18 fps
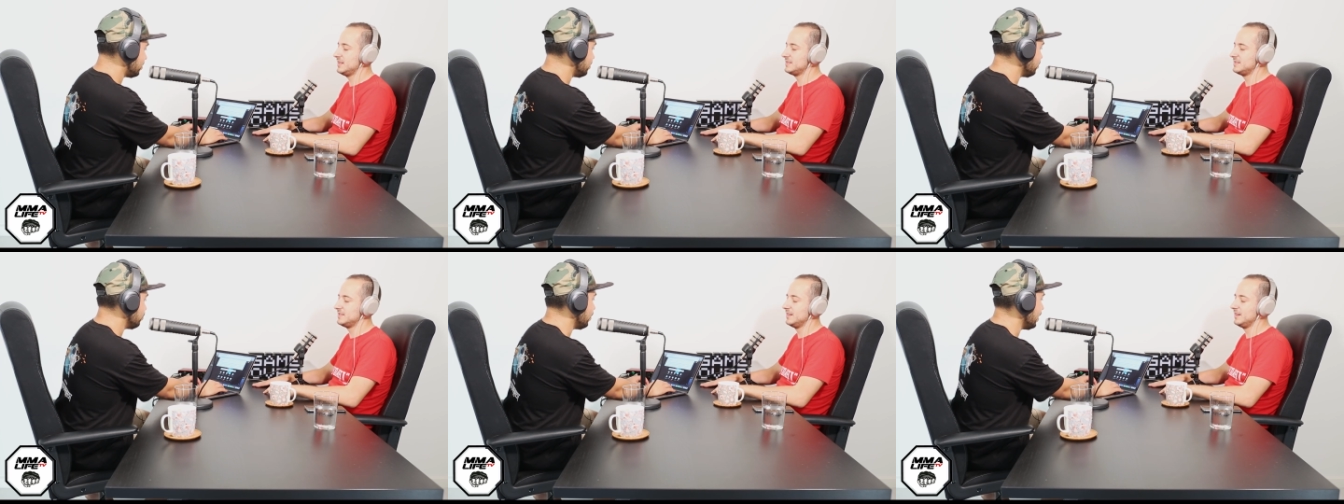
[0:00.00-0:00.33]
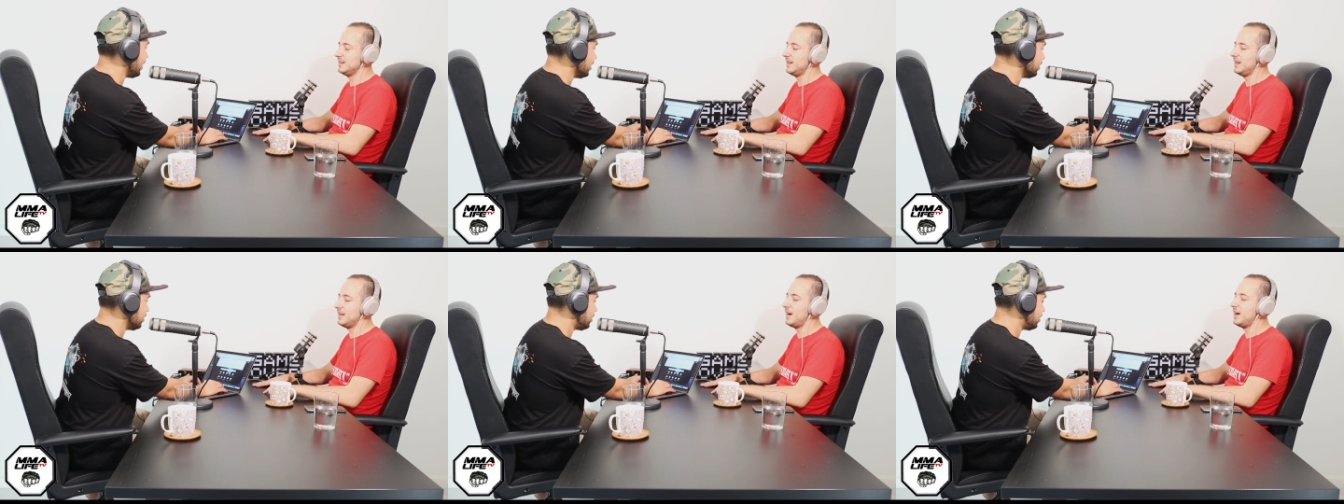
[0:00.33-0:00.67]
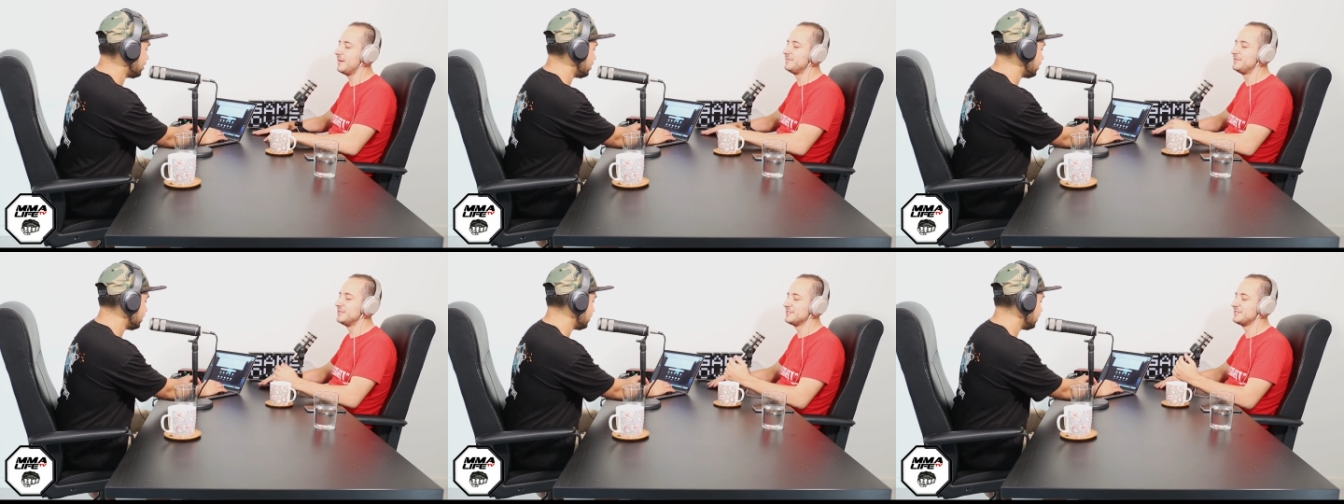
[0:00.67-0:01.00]
That's silly. Reyes.
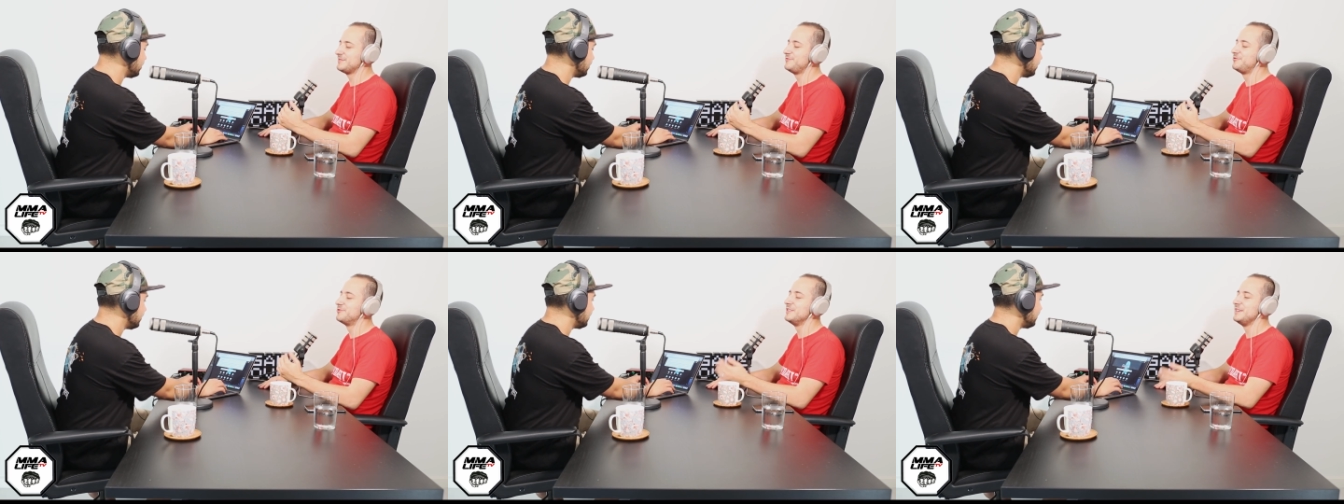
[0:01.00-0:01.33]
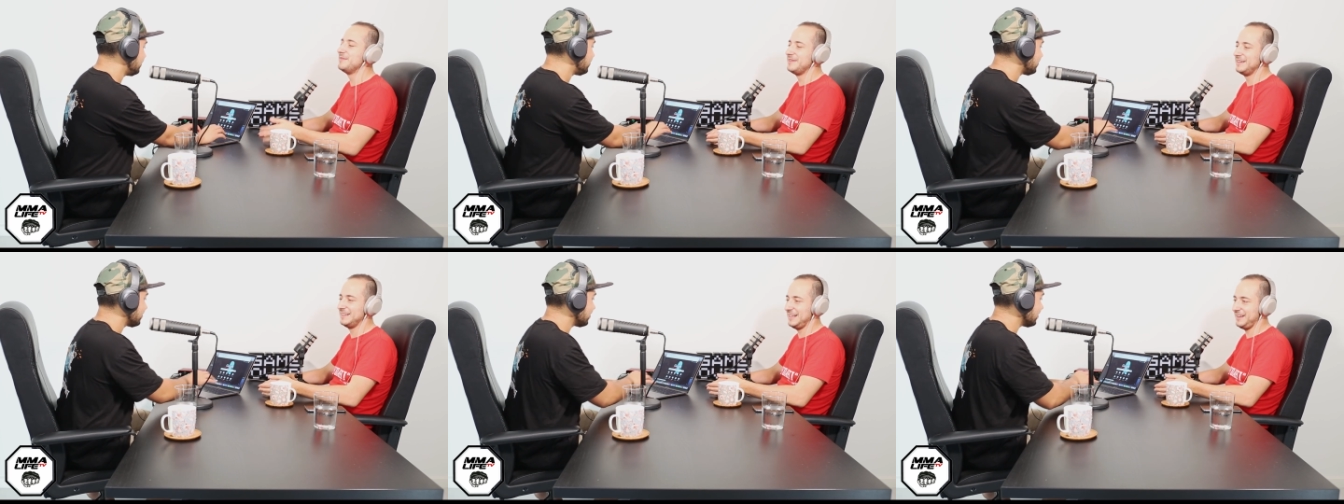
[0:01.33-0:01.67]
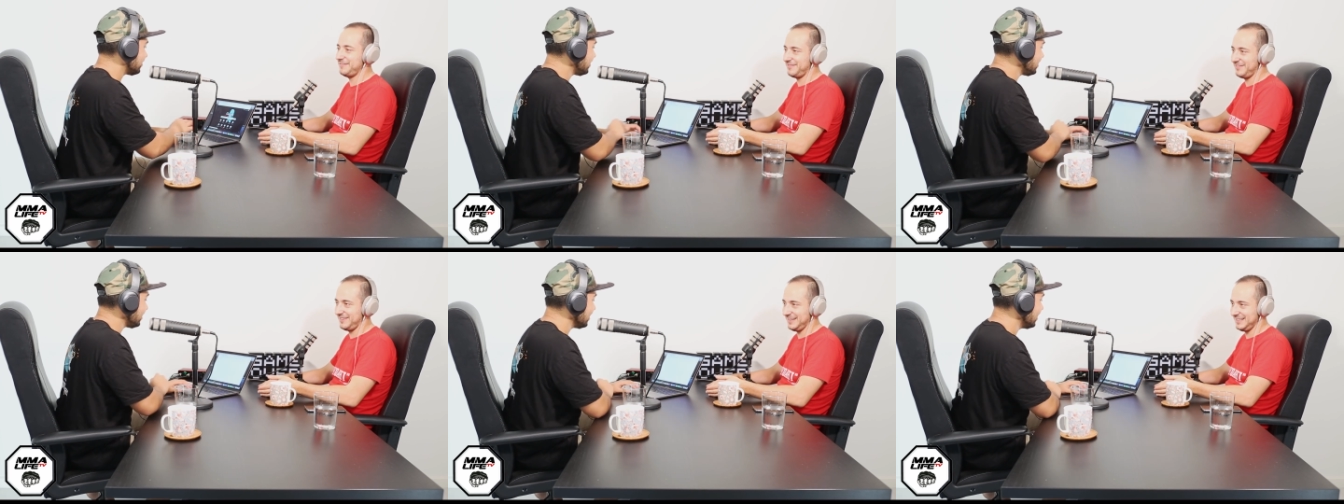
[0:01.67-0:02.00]
I, am just dreaming
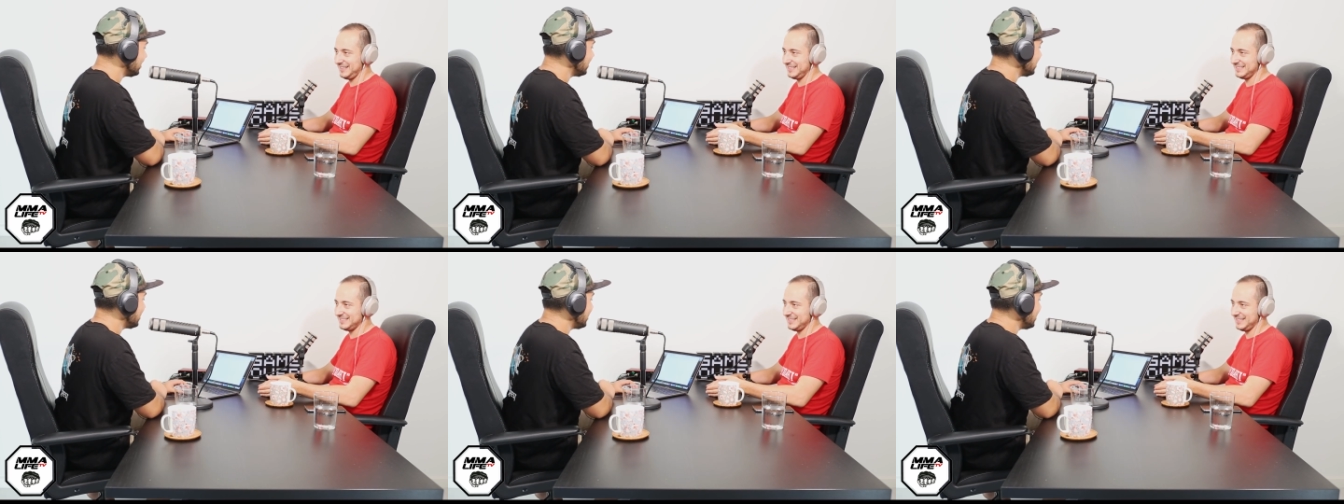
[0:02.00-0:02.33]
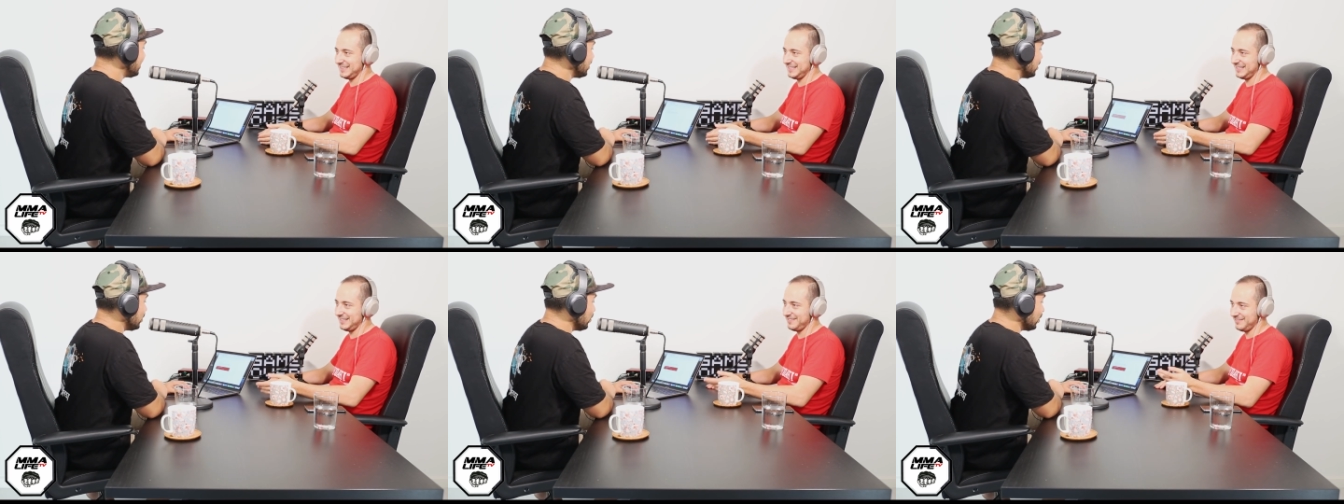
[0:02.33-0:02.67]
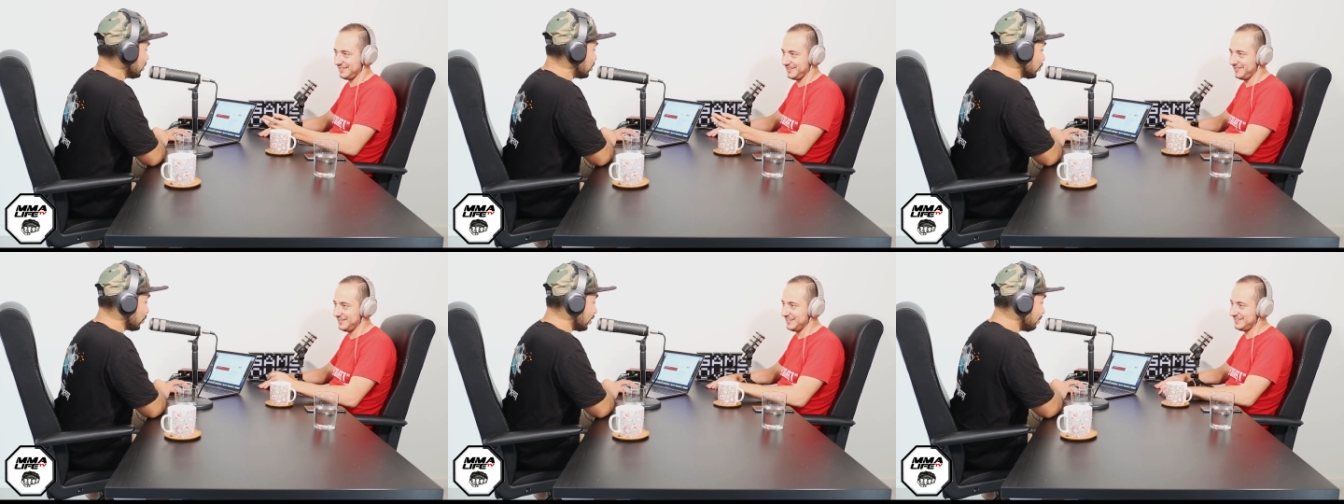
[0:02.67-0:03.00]
that fight. That's the thing.
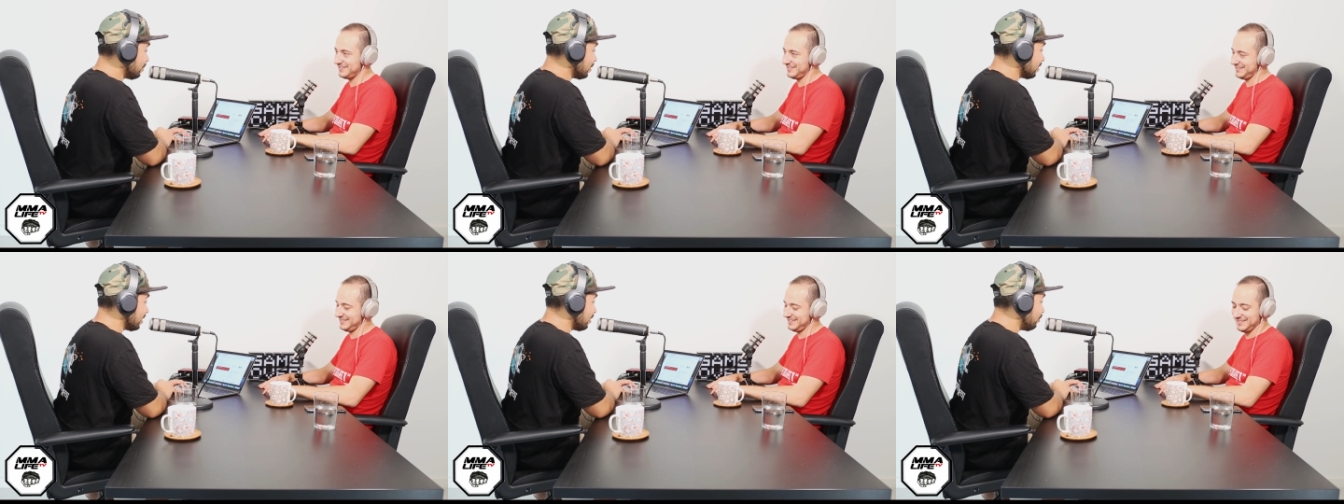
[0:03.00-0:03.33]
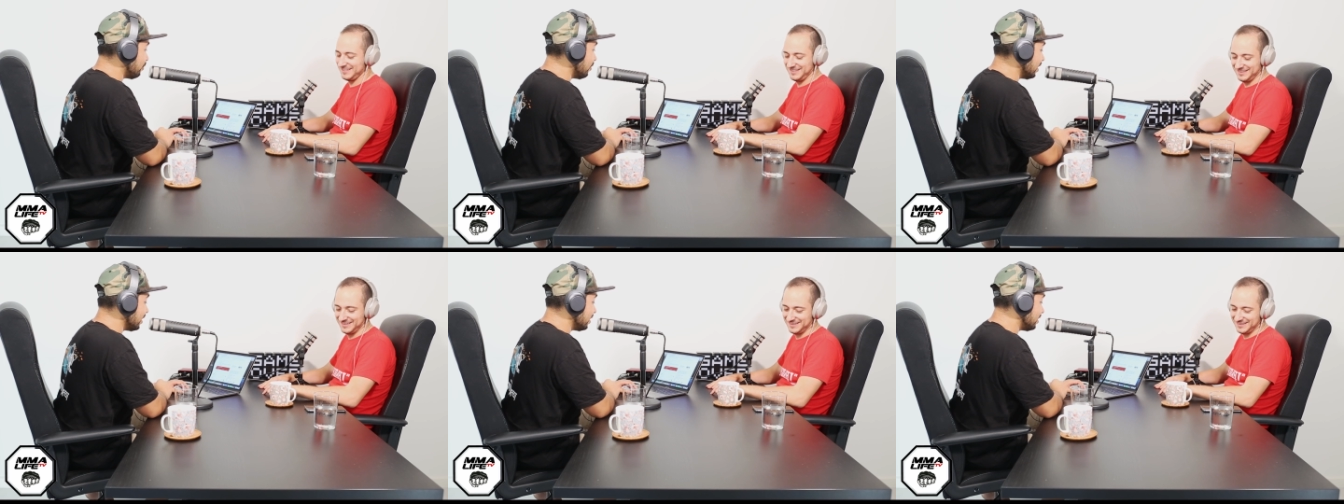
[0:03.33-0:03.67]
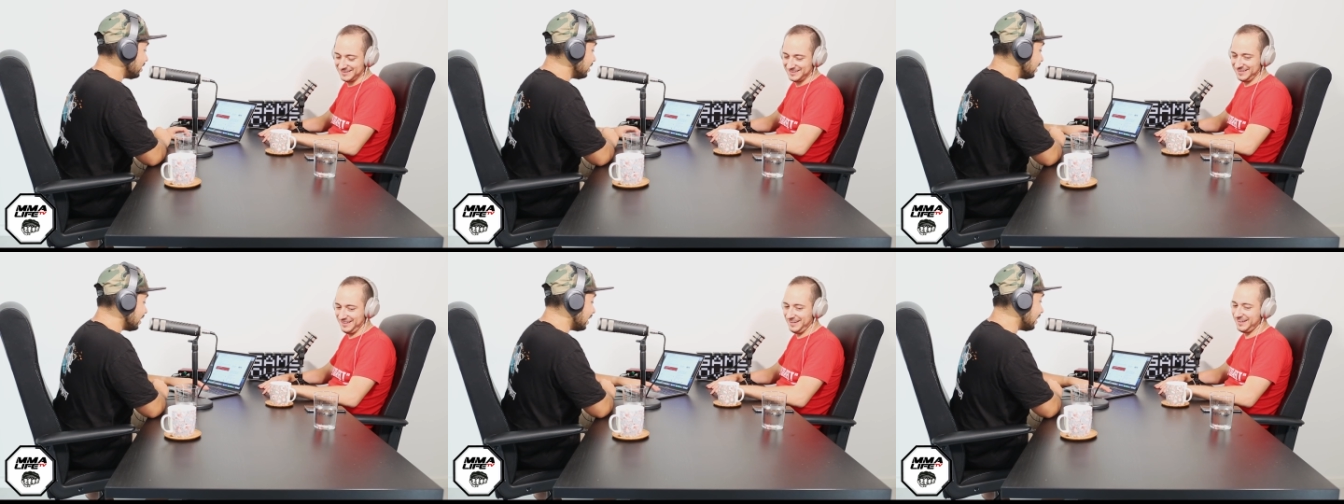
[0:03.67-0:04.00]
You're dreaming of that fight.
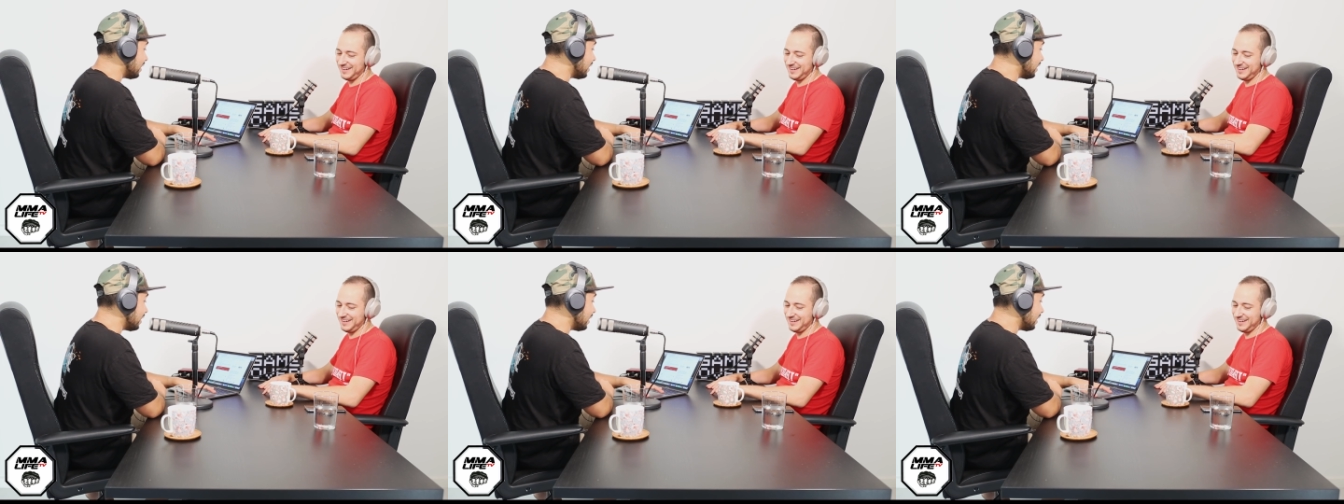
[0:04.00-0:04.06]
Yeah.